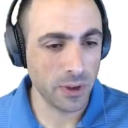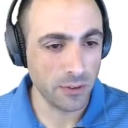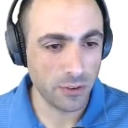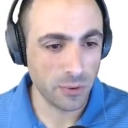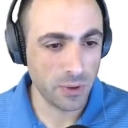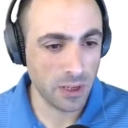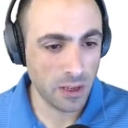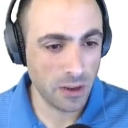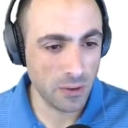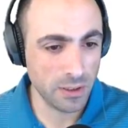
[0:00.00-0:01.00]
so
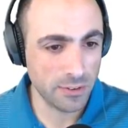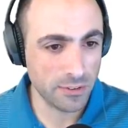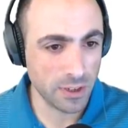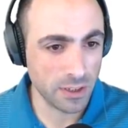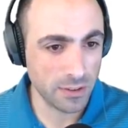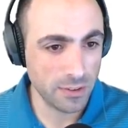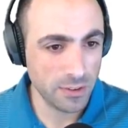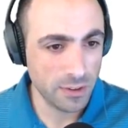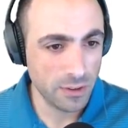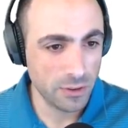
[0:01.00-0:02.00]
now let's start.
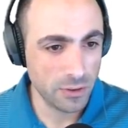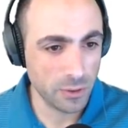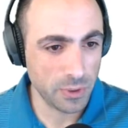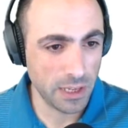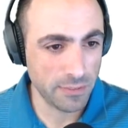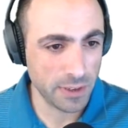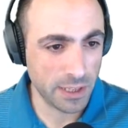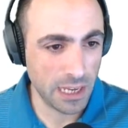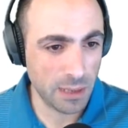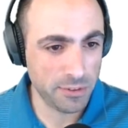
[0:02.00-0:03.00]
So we have a
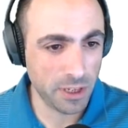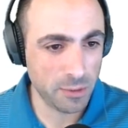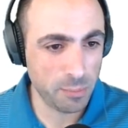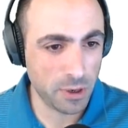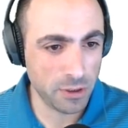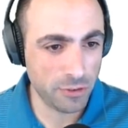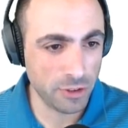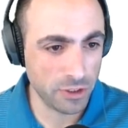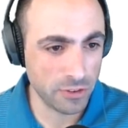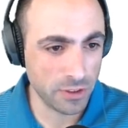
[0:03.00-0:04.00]

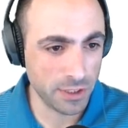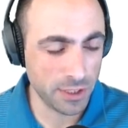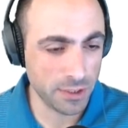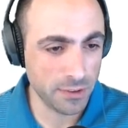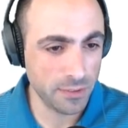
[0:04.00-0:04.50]
Gabs.parseJSON here.